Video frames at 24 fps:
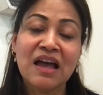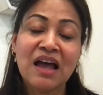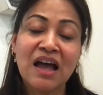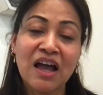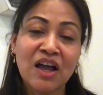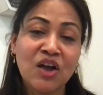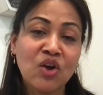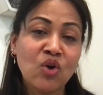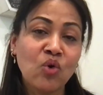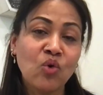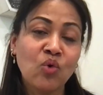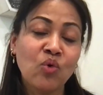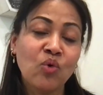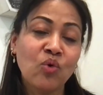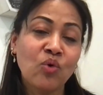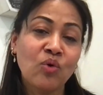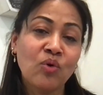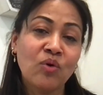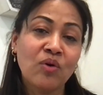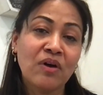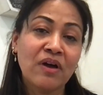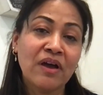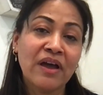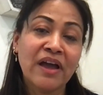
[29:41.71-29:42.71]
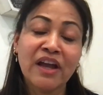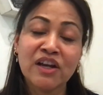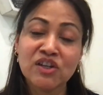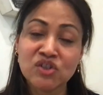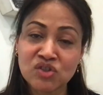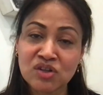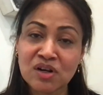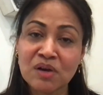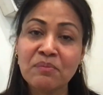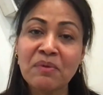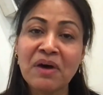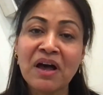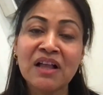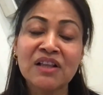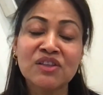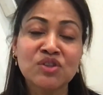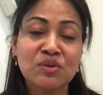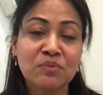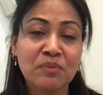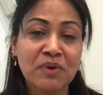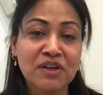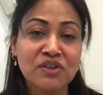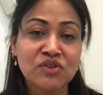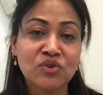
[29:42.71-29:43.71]
I go extra mile
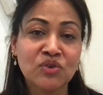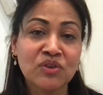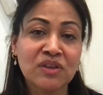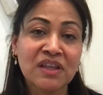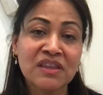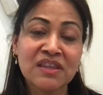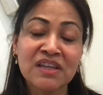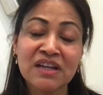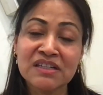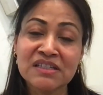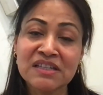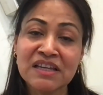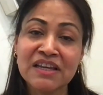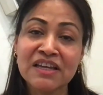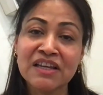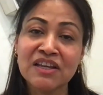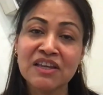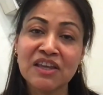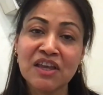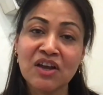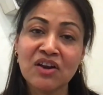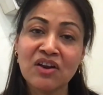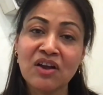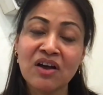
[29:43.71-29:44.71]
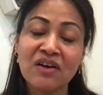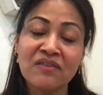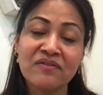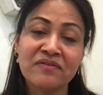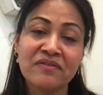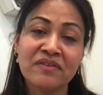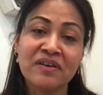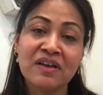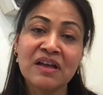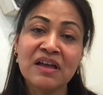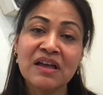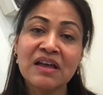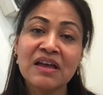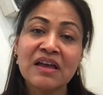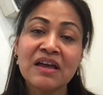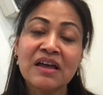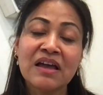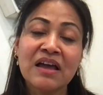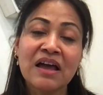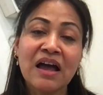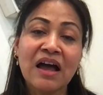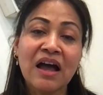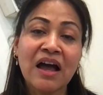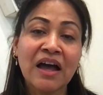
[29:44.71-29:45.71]
to make sure that they're taken care of.
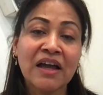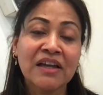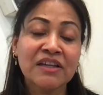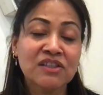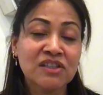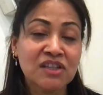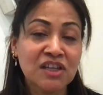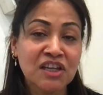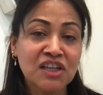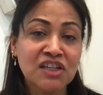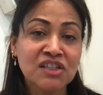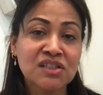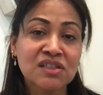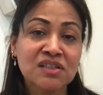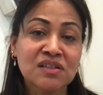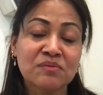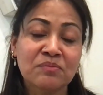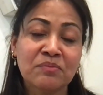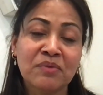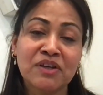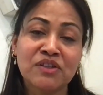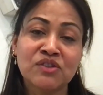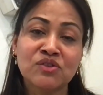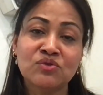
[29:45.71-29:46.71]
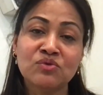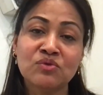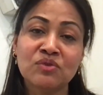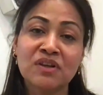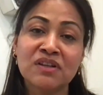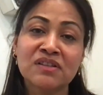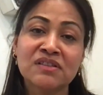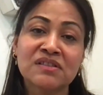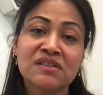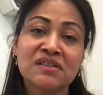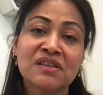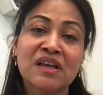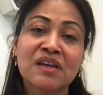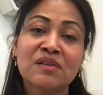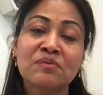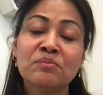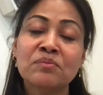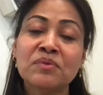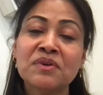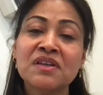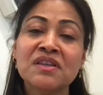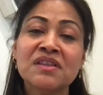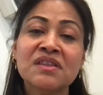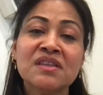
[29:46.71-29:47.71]
I teach my students
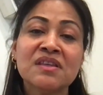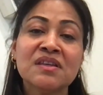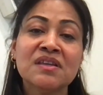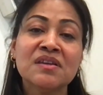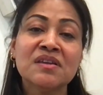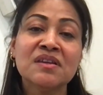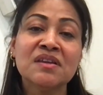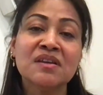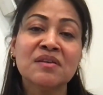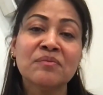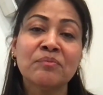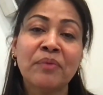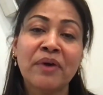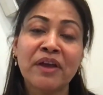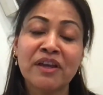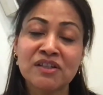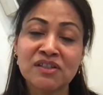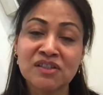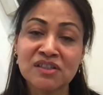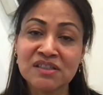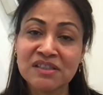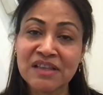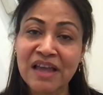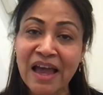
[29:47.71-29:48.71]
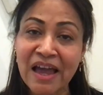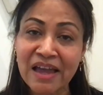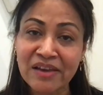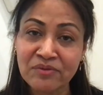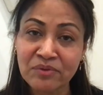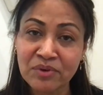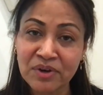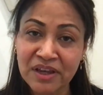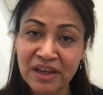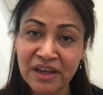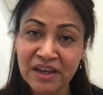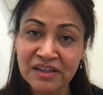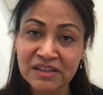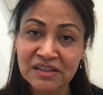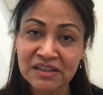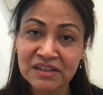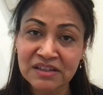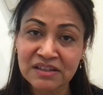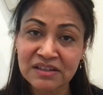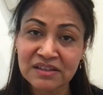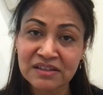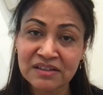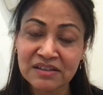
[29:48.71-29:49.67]
that be the patient's advocate.